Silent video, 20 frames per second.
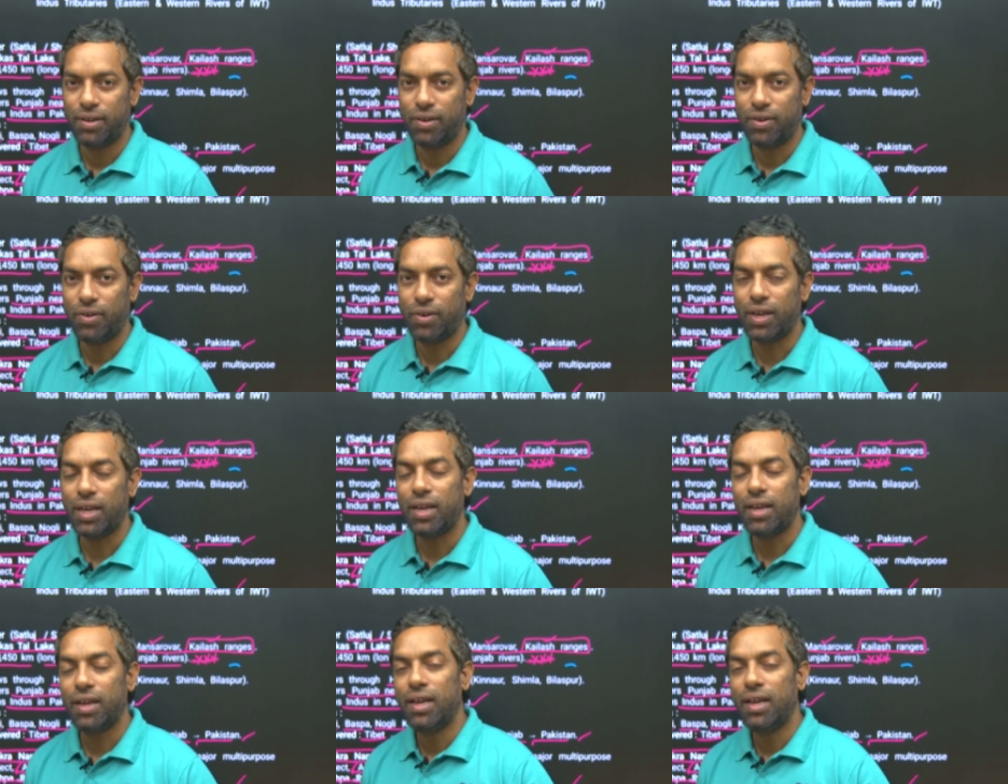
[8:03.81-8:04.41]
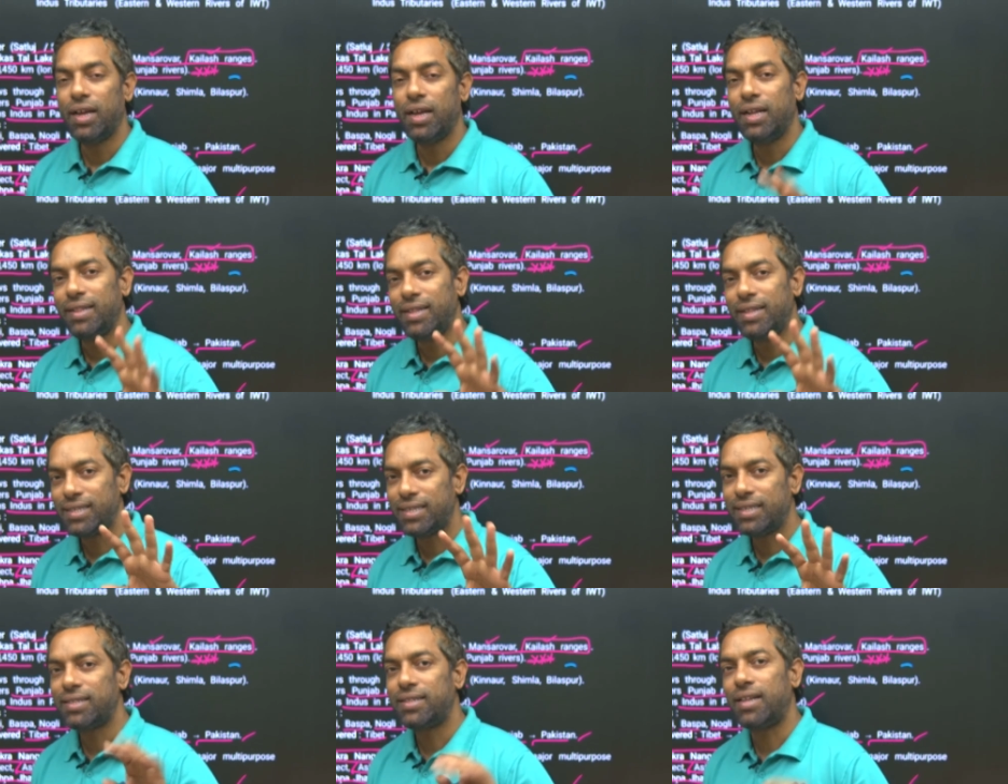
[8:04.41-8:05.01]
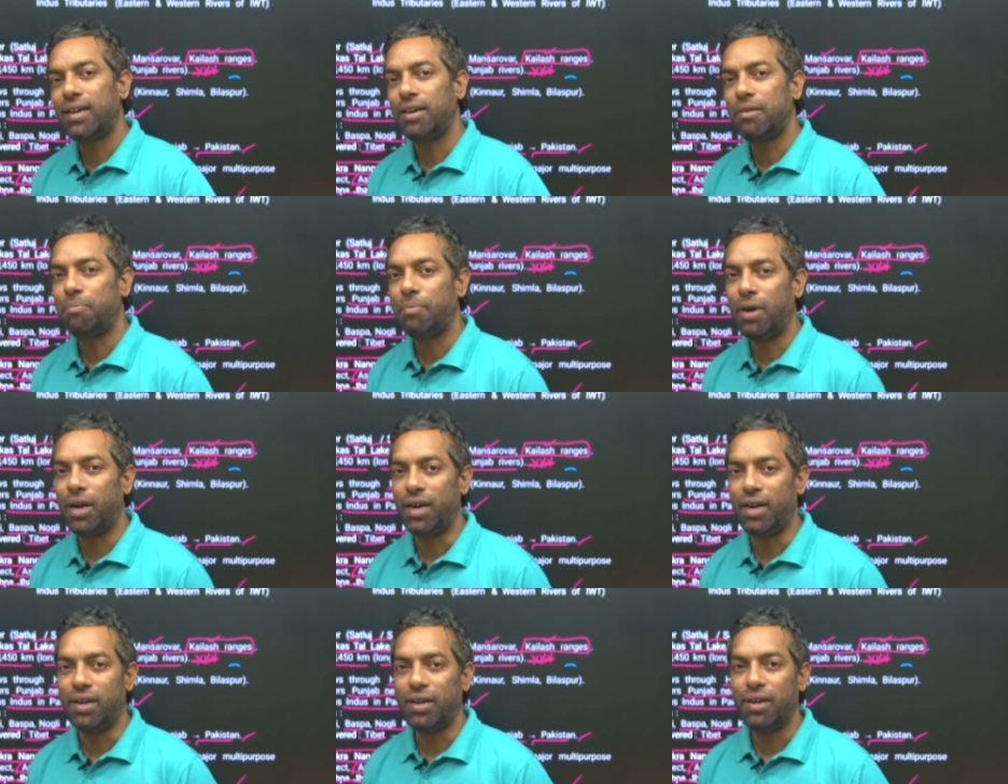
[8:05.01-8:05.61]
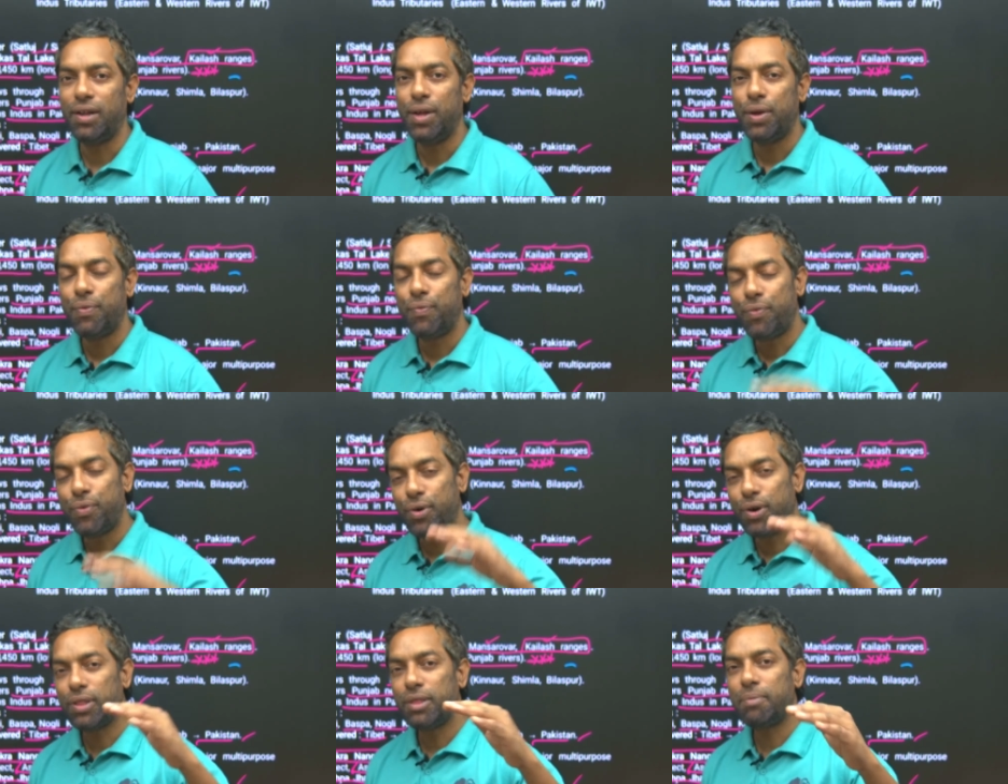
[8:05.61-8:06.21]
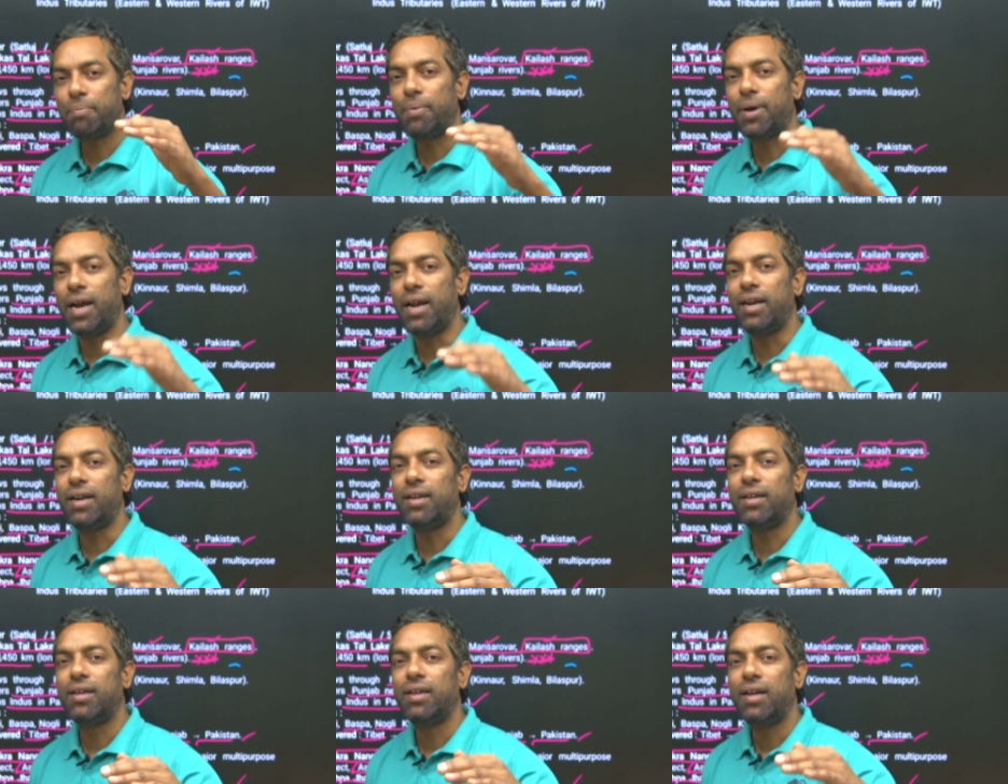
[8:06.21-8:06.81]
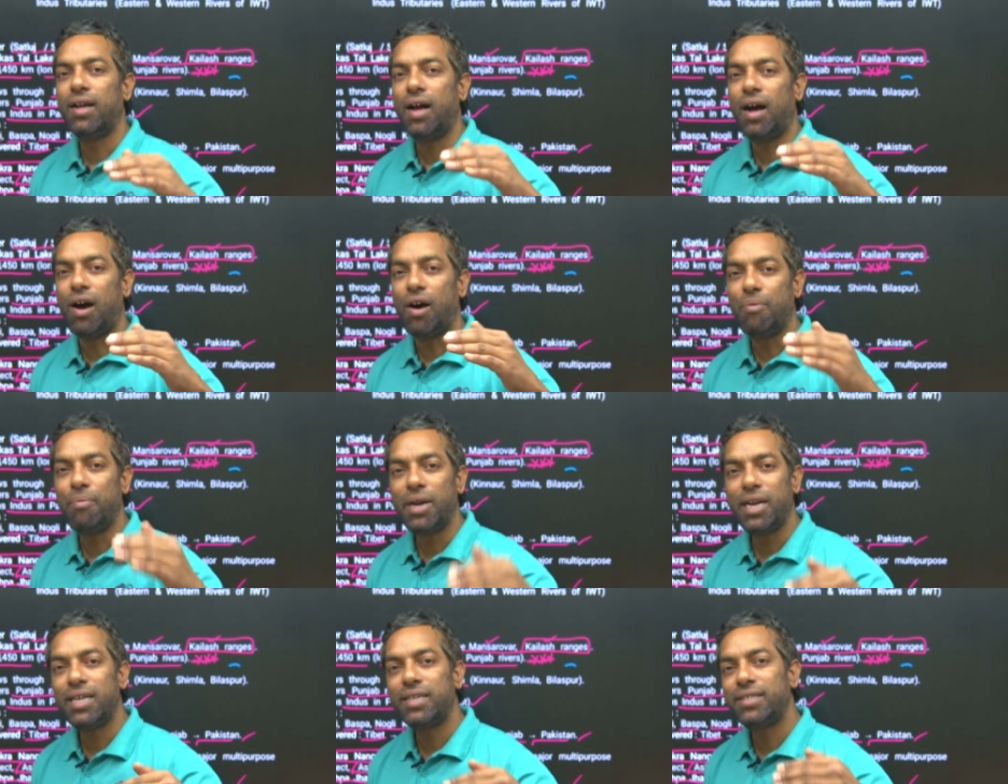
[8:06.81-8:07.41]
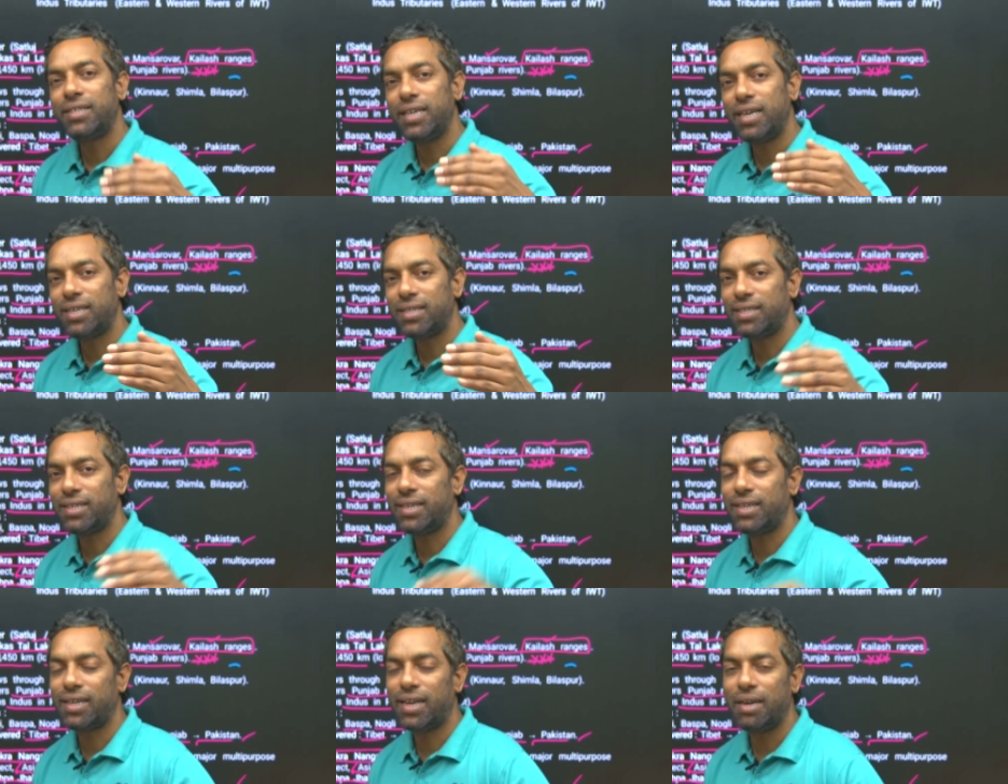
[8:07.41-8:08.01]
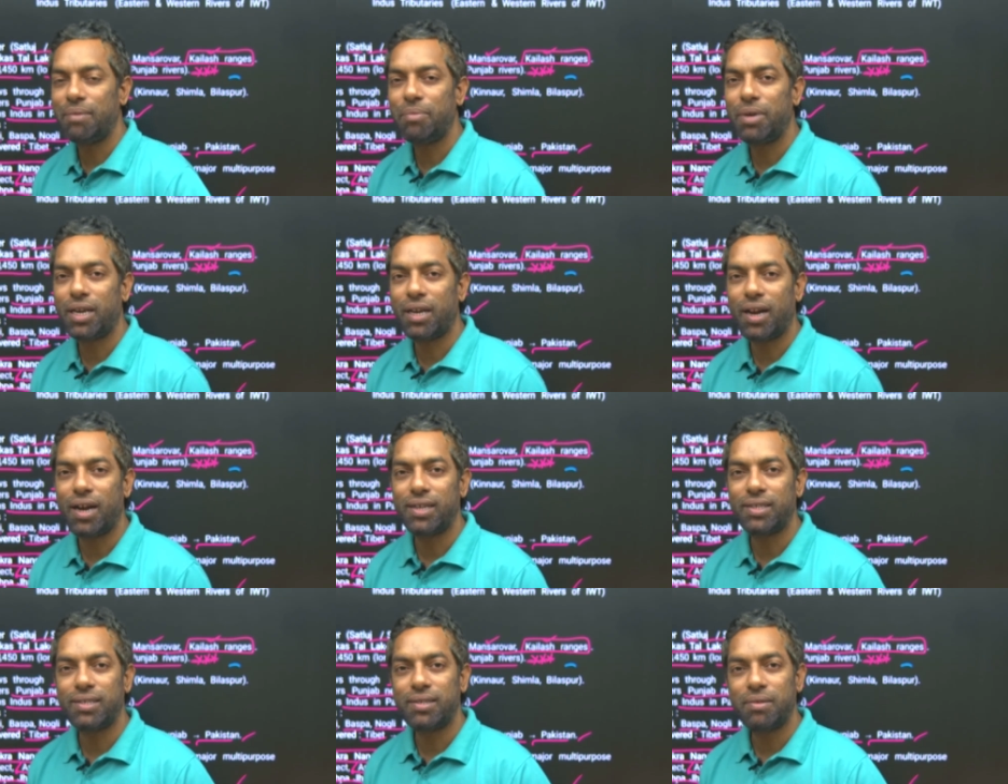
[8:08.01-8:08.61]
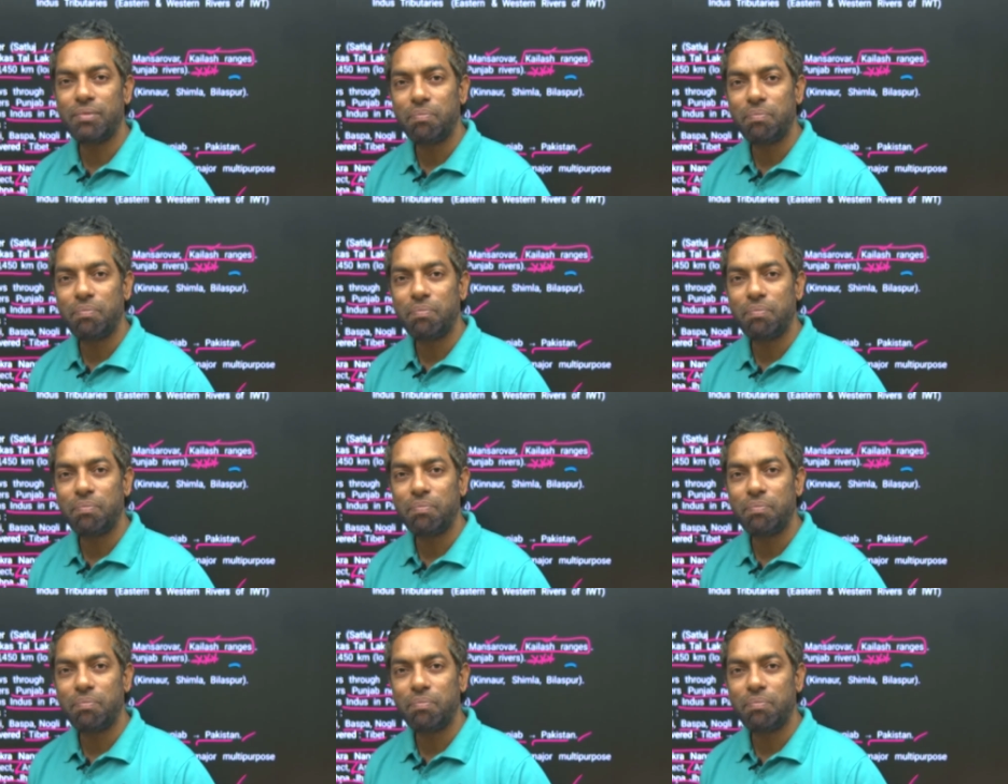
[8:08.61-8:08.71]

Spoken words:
Okay, this is third point. Fourth point, how many states it can be crossed?